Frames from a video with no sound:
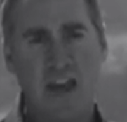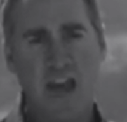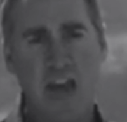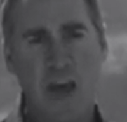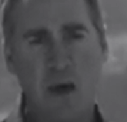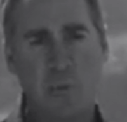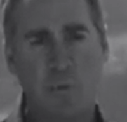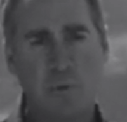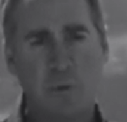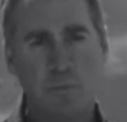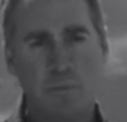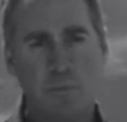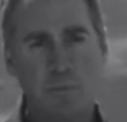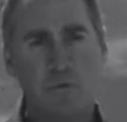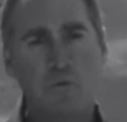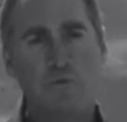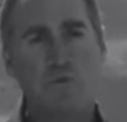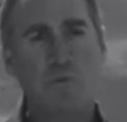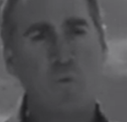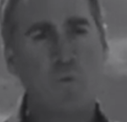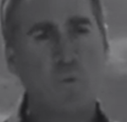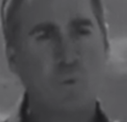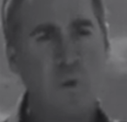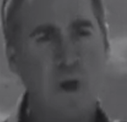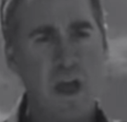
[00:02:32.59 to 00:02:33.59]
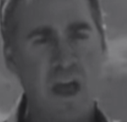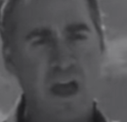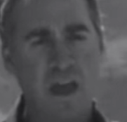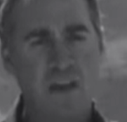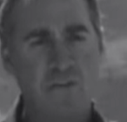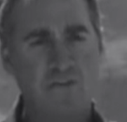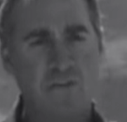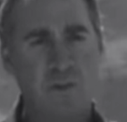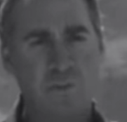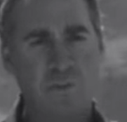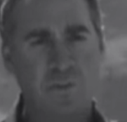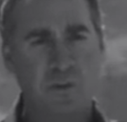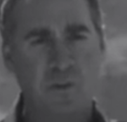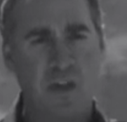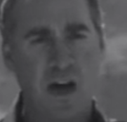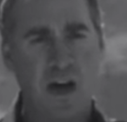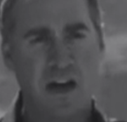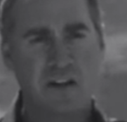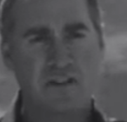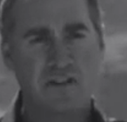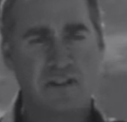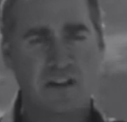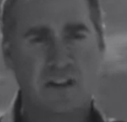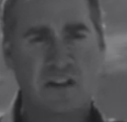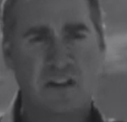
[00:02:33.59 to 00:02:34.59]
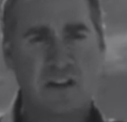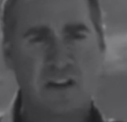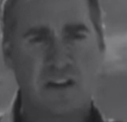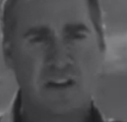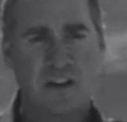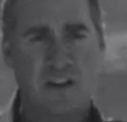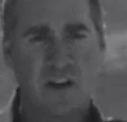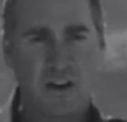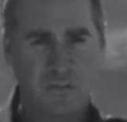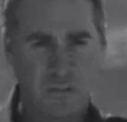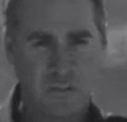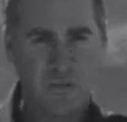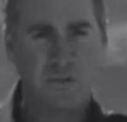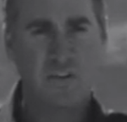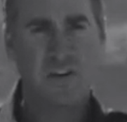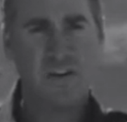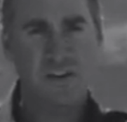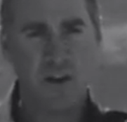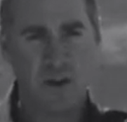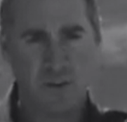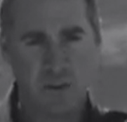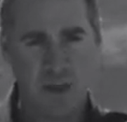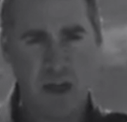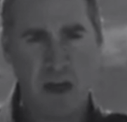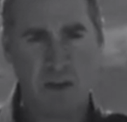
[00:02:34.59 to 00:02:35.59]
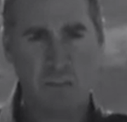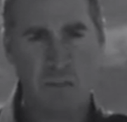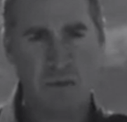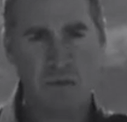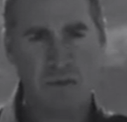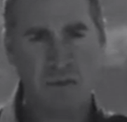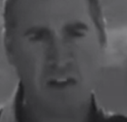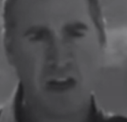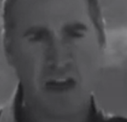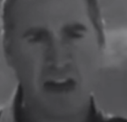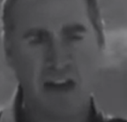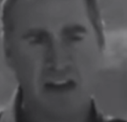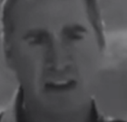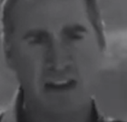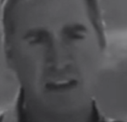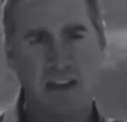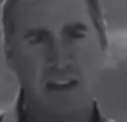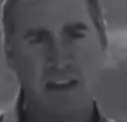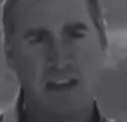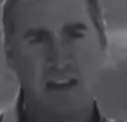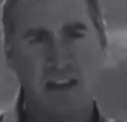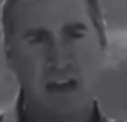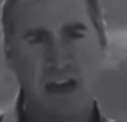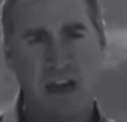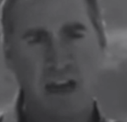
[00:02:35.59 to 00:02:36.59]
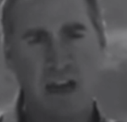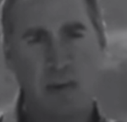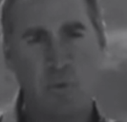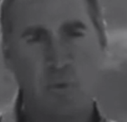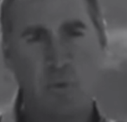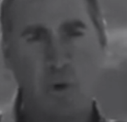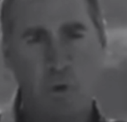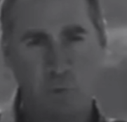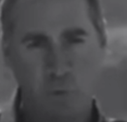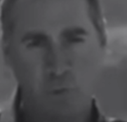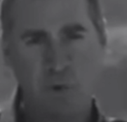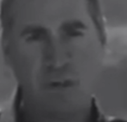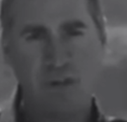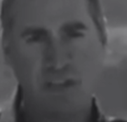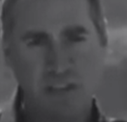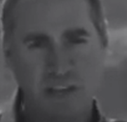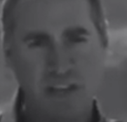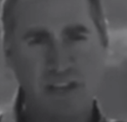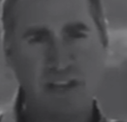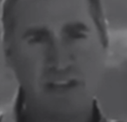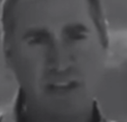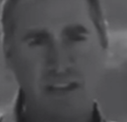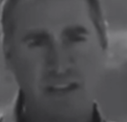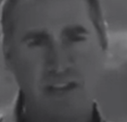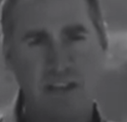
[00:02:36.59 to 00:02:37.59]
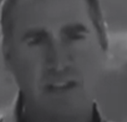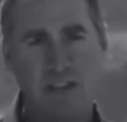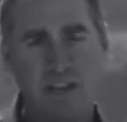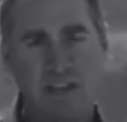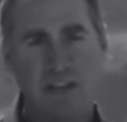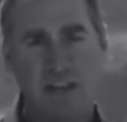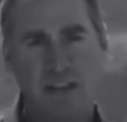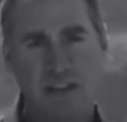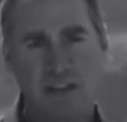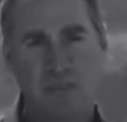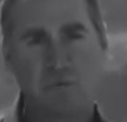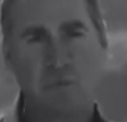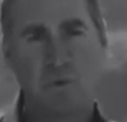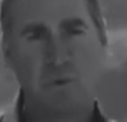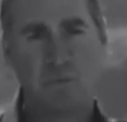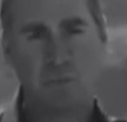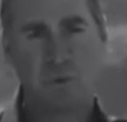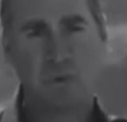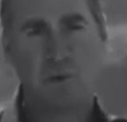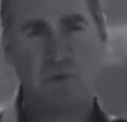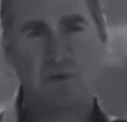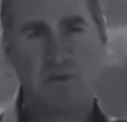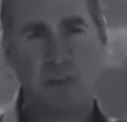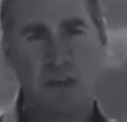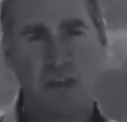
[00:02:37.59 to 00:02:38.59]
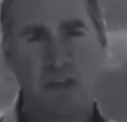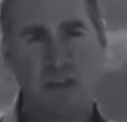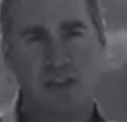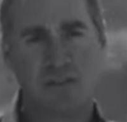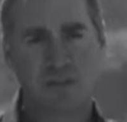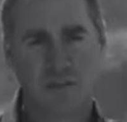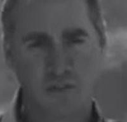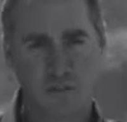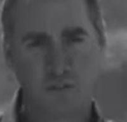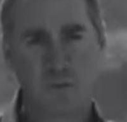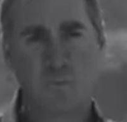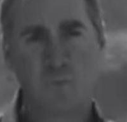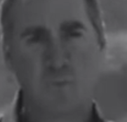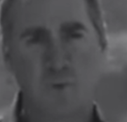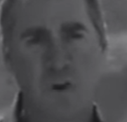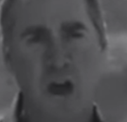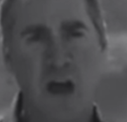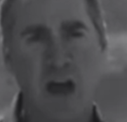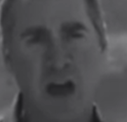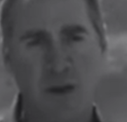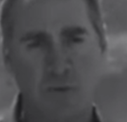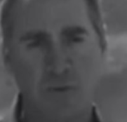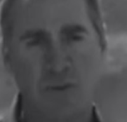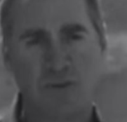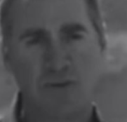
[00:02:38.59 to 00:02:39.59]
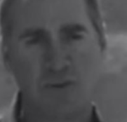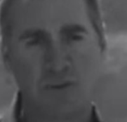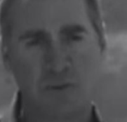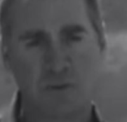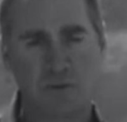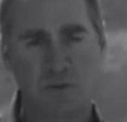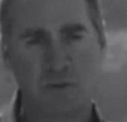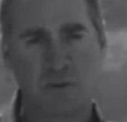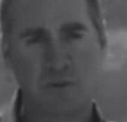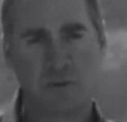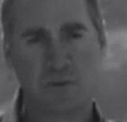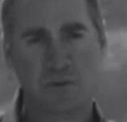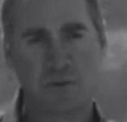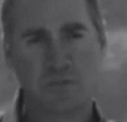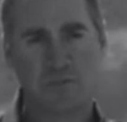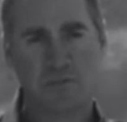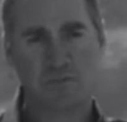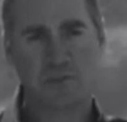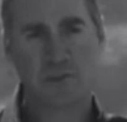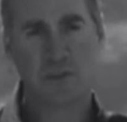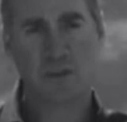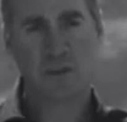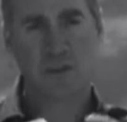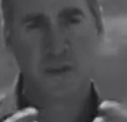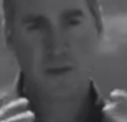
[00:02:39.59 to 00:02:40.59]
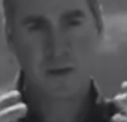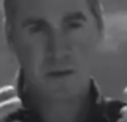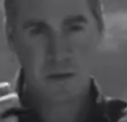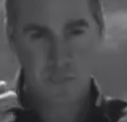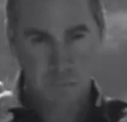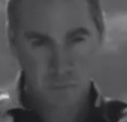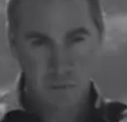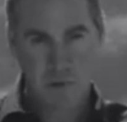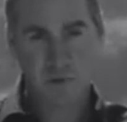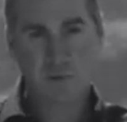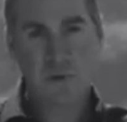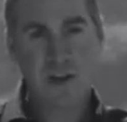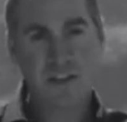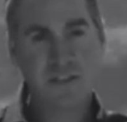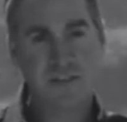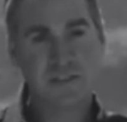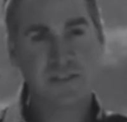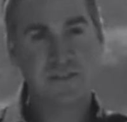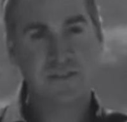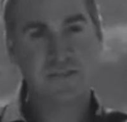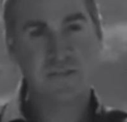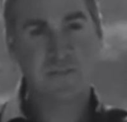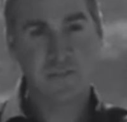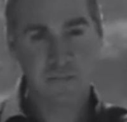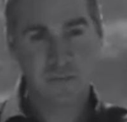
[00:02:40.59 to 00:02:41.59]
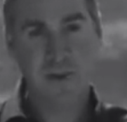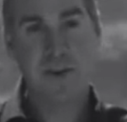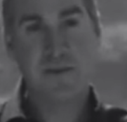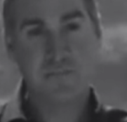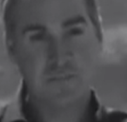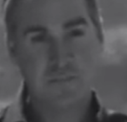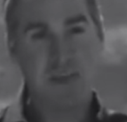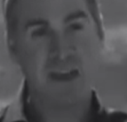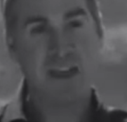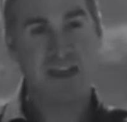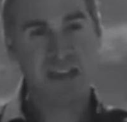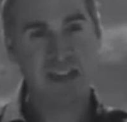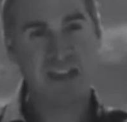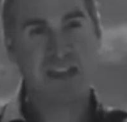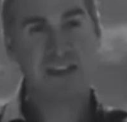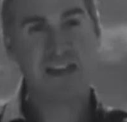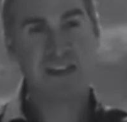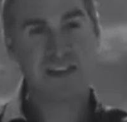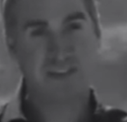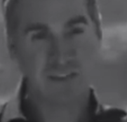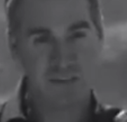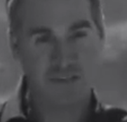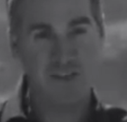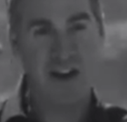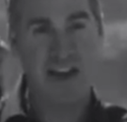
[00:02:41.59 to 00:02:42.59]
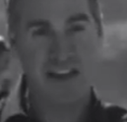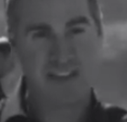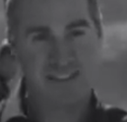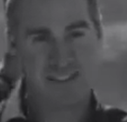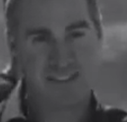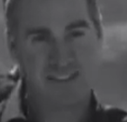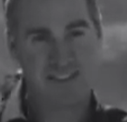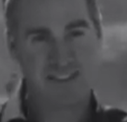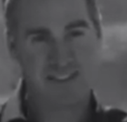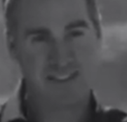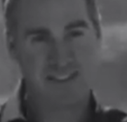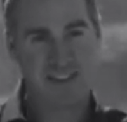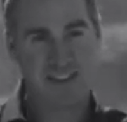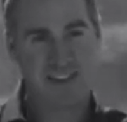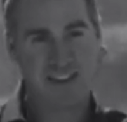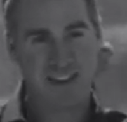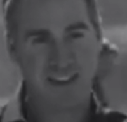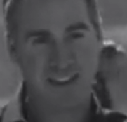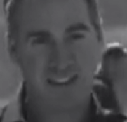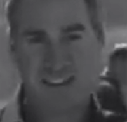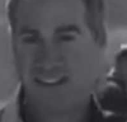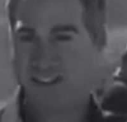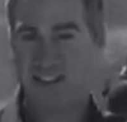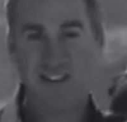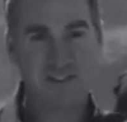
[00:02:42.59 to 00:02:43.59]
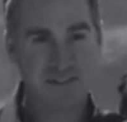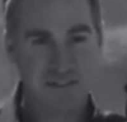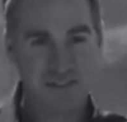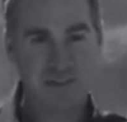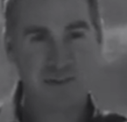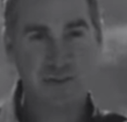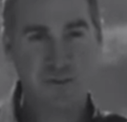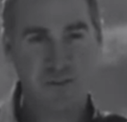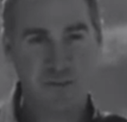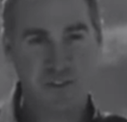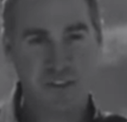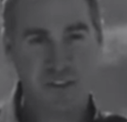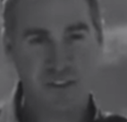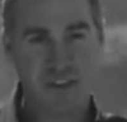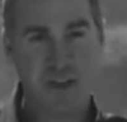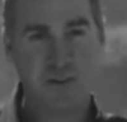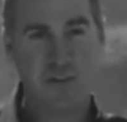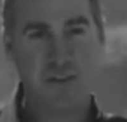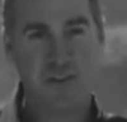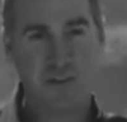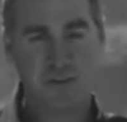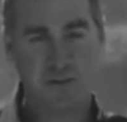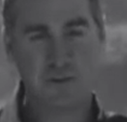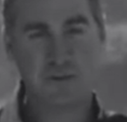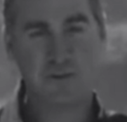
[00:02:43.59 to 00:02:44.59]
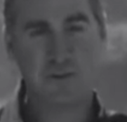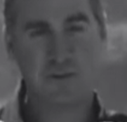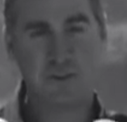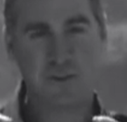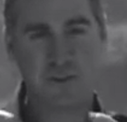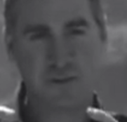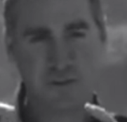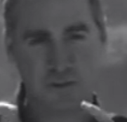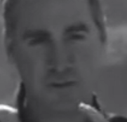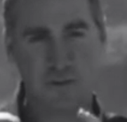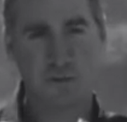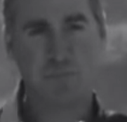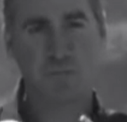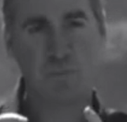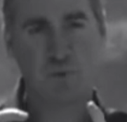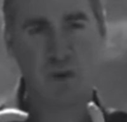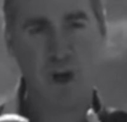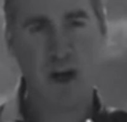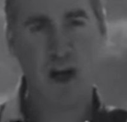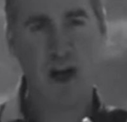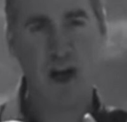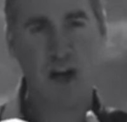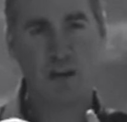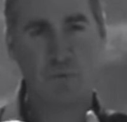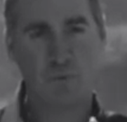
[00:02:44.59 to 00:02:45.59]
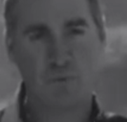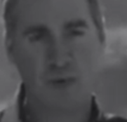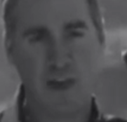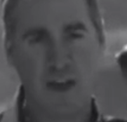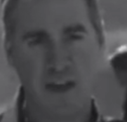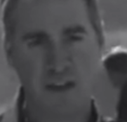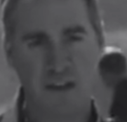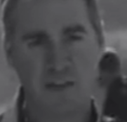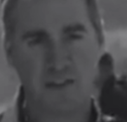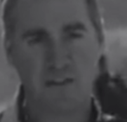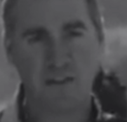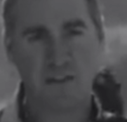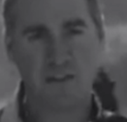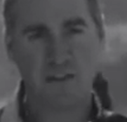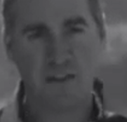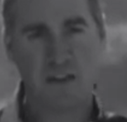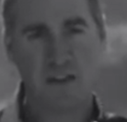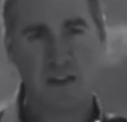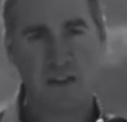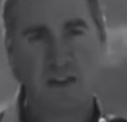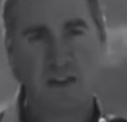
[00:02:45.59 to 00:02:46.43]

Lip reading: And we moved away from the logic of the video camera side, and what we did is we built a super high resolution progressive frame making device that doesn't shoot video, that shoots these super high res.